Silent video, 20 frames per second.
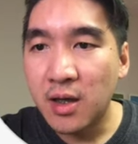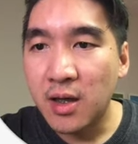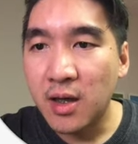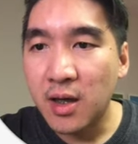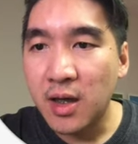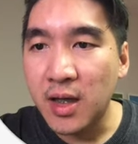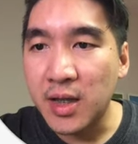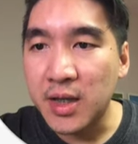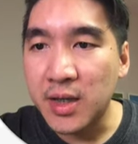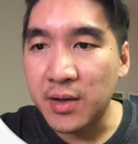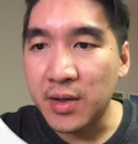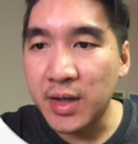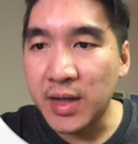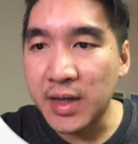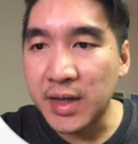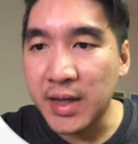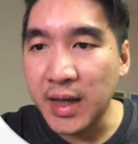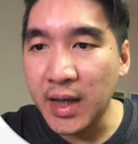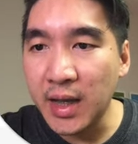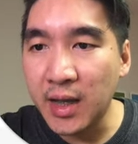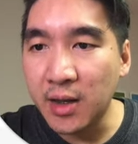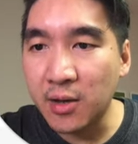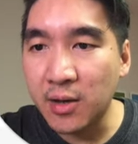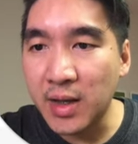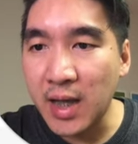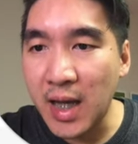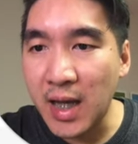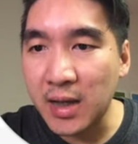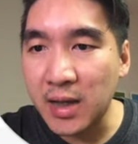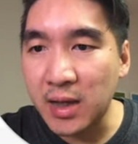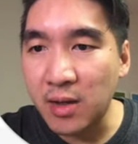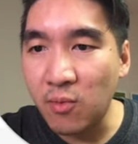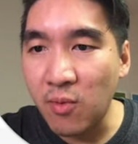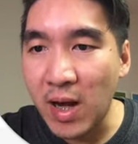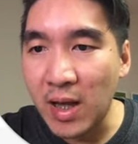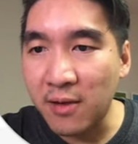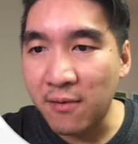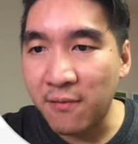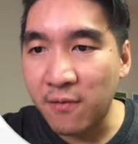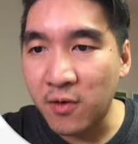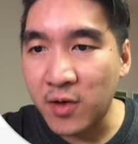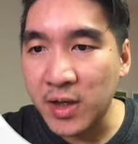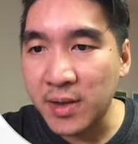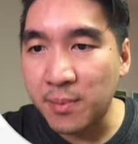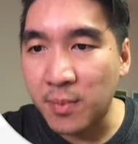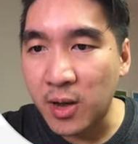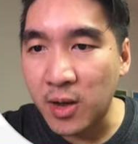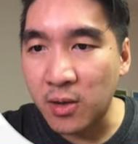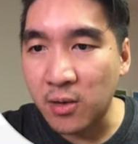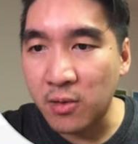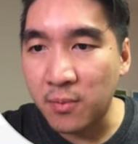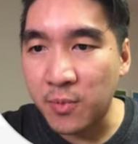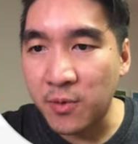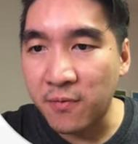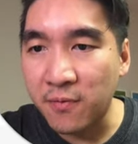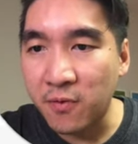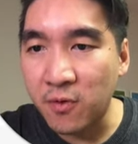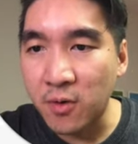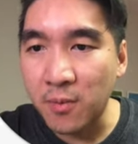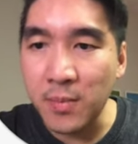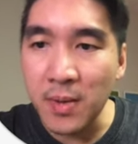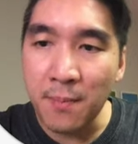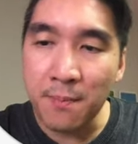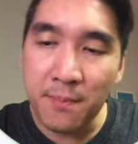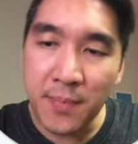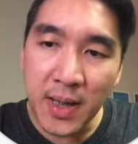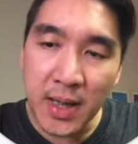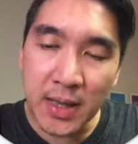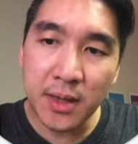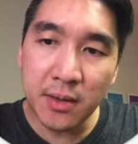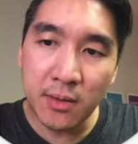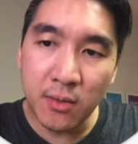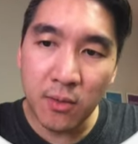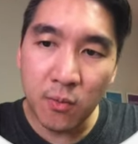And so you can see here that the random forest model performed a bit